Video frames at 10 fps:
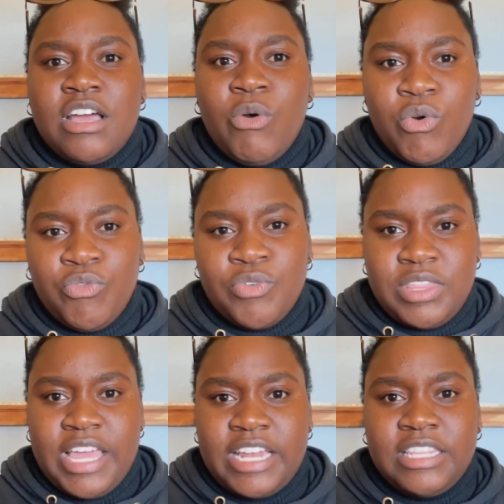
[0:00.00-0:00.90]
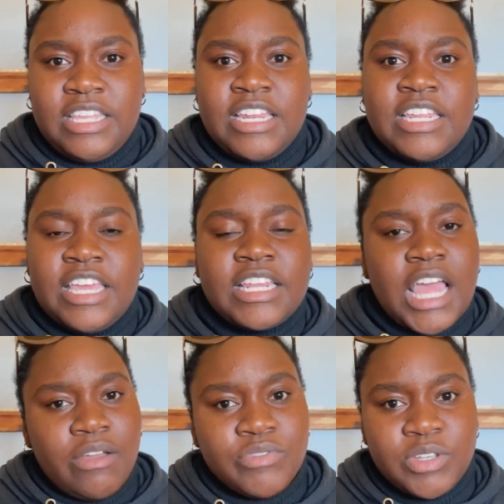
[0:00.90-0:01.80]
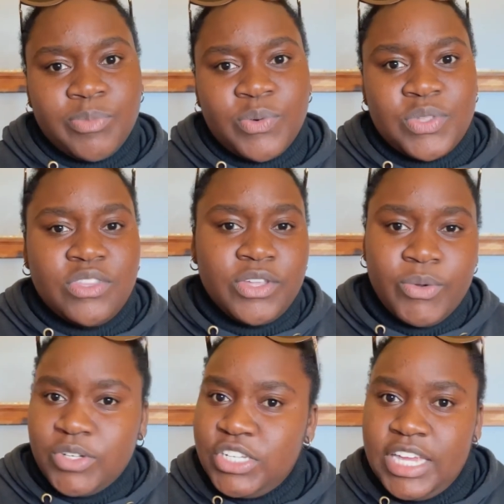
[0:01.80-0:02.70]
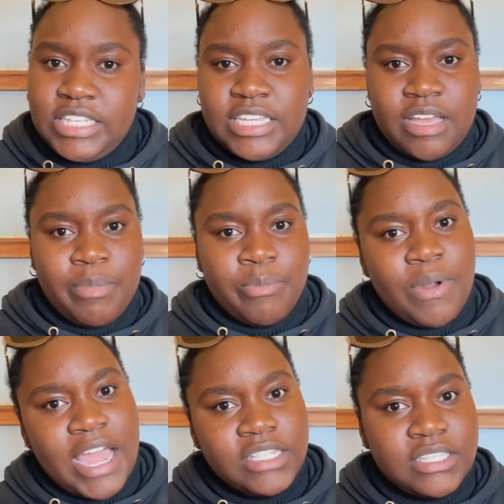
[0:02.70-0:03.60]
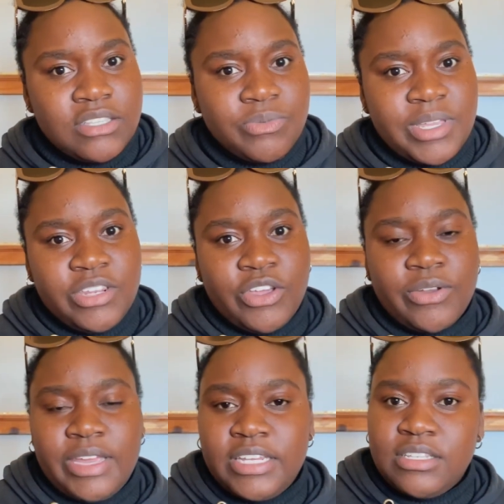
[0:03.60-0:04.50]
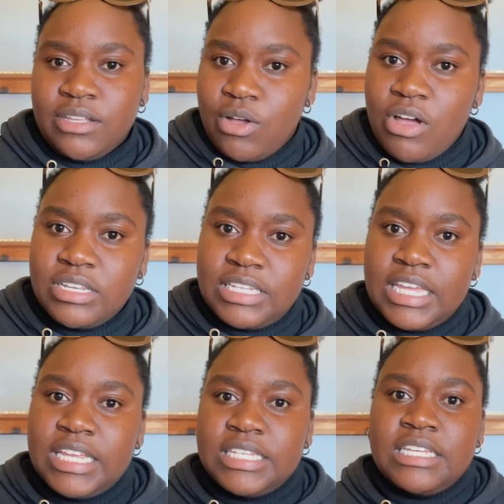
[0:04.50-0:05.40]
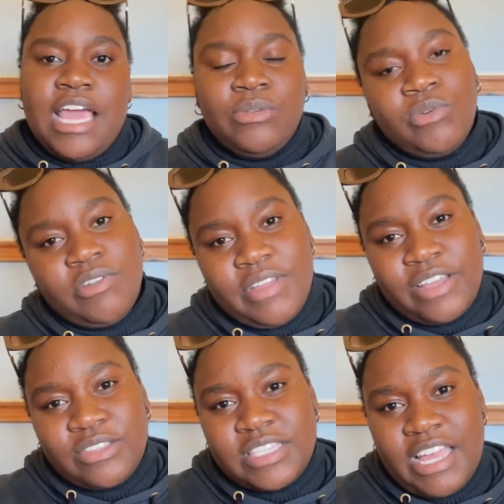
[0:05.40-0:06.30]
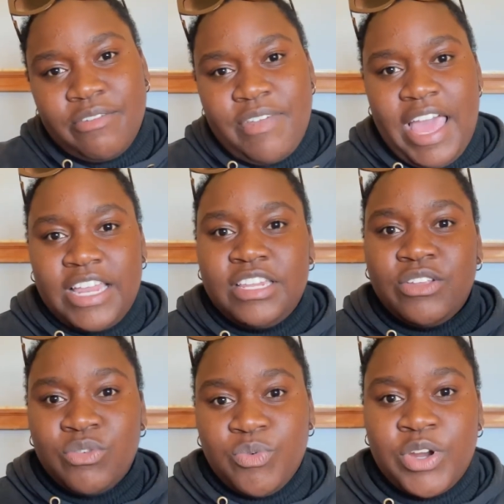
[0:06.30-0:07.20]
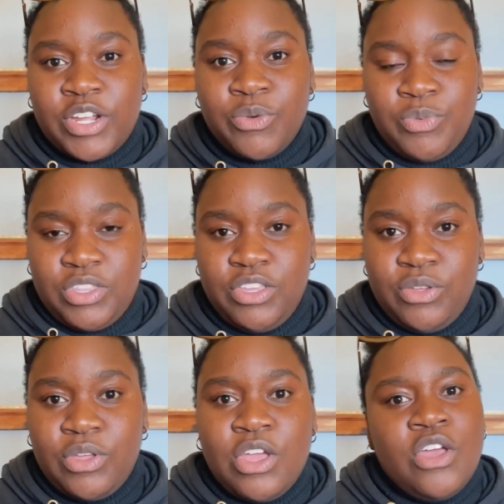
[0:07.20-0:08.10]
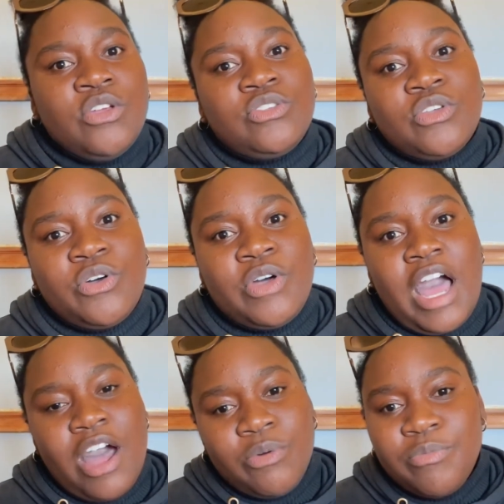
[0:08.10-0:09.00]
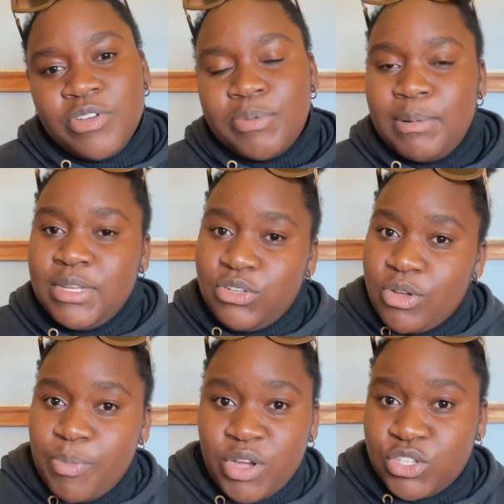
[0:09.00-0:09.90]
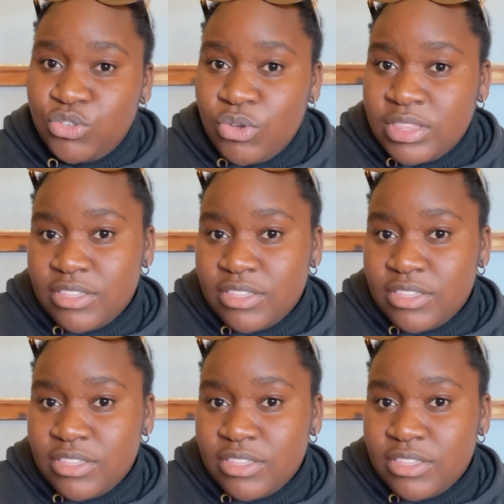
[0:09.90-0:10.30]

off with that, then get comfortable with negotiating about prizes when you're creating the content and all of that good stuff, and it'll work with you. So I will most probably do a part two on